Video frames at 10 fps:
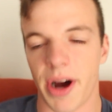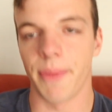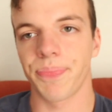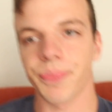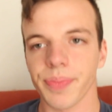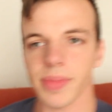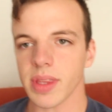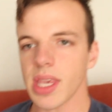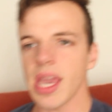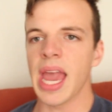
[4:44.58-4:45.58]
her mom.
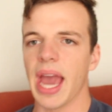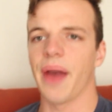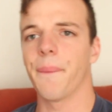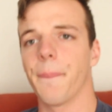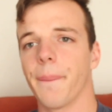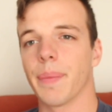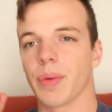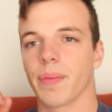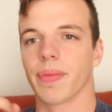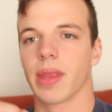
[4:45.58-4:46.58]
And
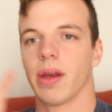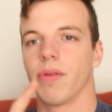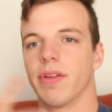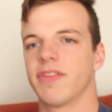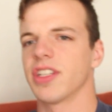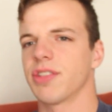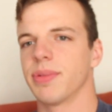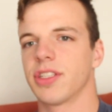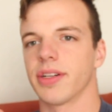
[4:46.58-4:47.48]
we've just been